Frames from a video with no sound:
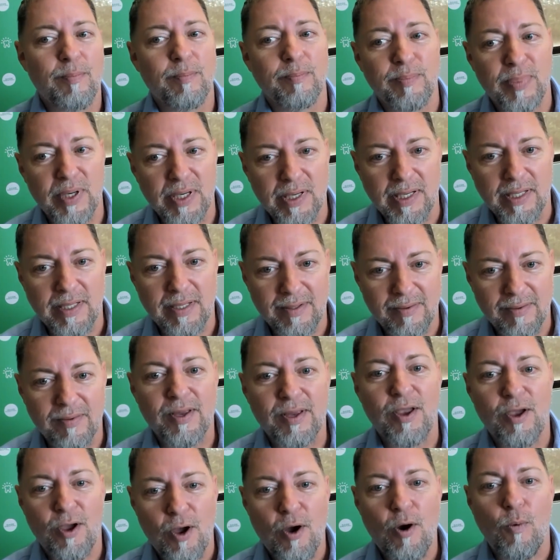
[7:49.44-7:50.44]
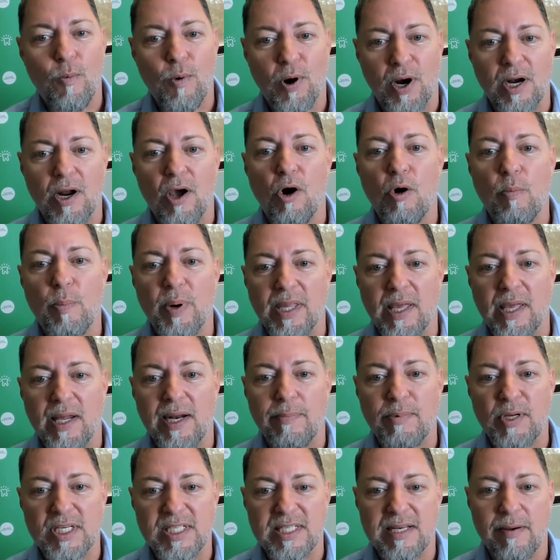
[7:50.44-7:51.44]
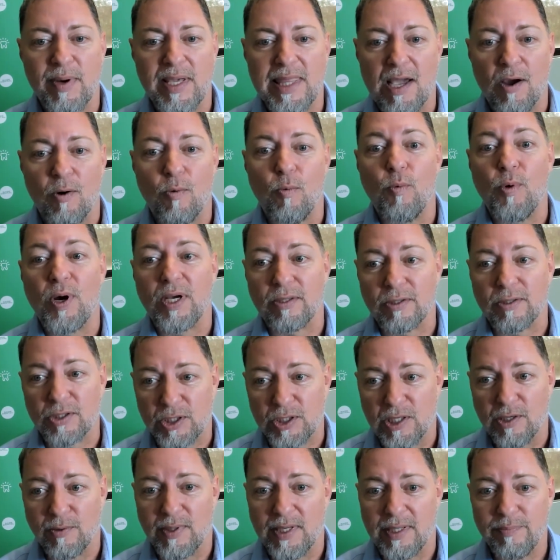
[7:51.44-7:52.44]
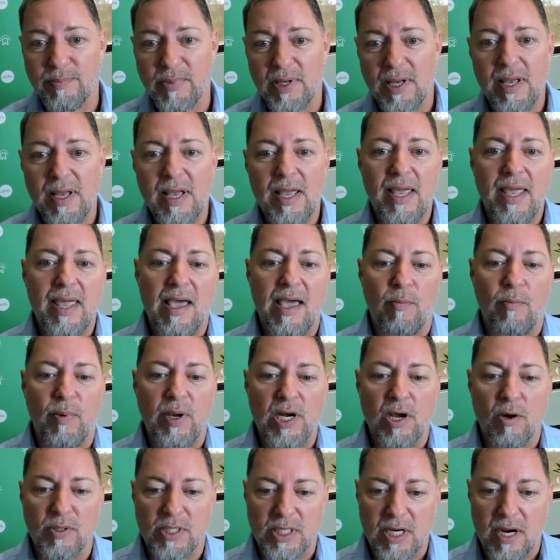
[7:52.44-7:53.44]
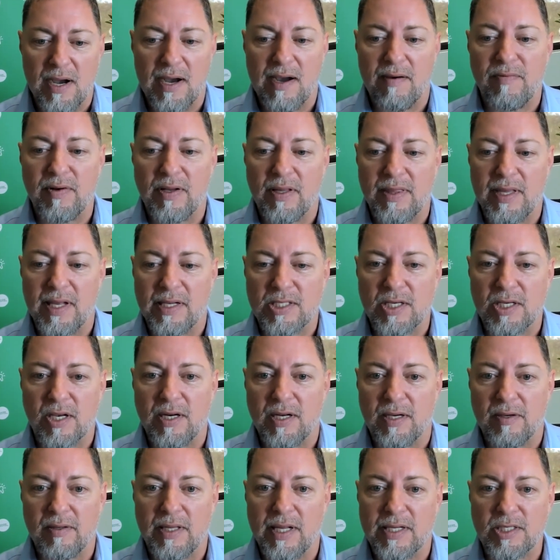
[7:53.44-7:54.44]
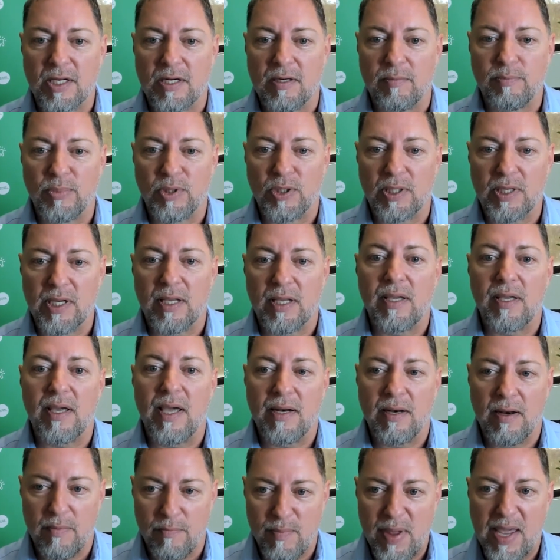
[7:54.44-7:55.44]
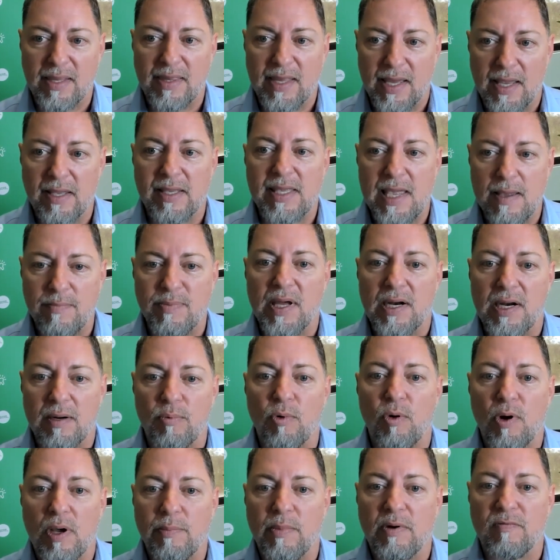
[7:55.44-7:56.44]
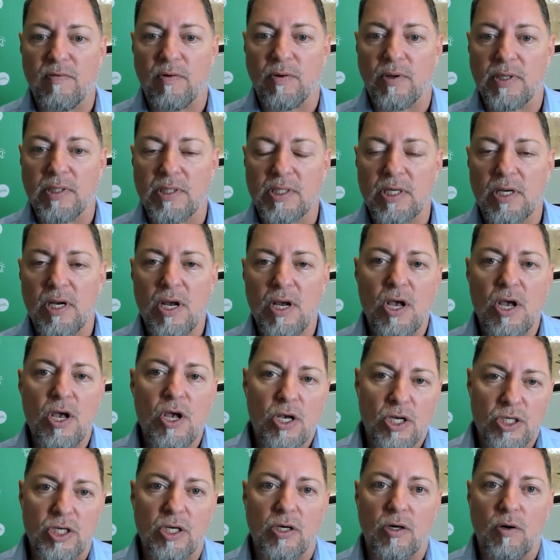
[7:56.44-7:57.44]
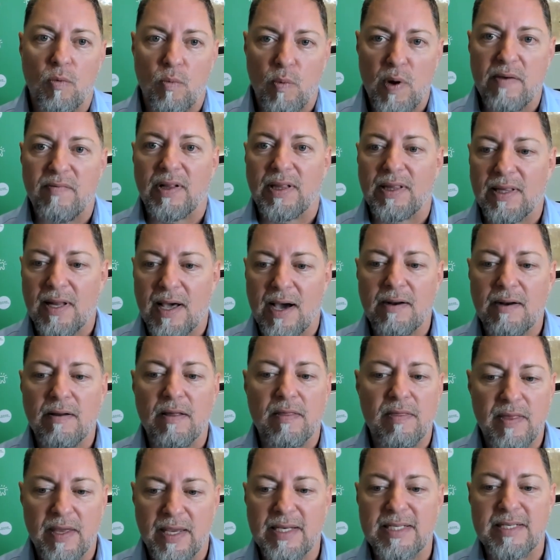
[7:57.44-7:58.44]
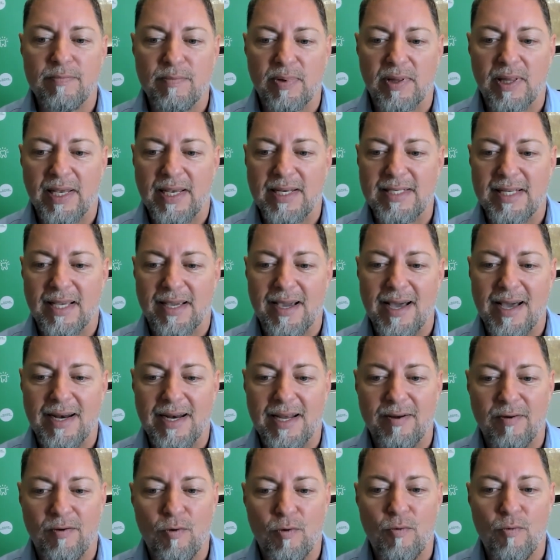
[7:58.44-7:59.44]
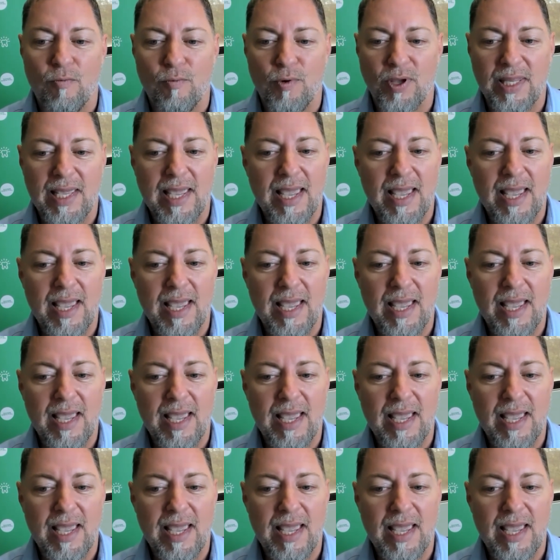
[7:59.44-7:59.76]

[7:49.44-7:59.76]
but we're going to open that up to somebody that will show up, that we know is confident that's gonna book and make that and keep that appointment for us. So we have a lot of things in place that kind of really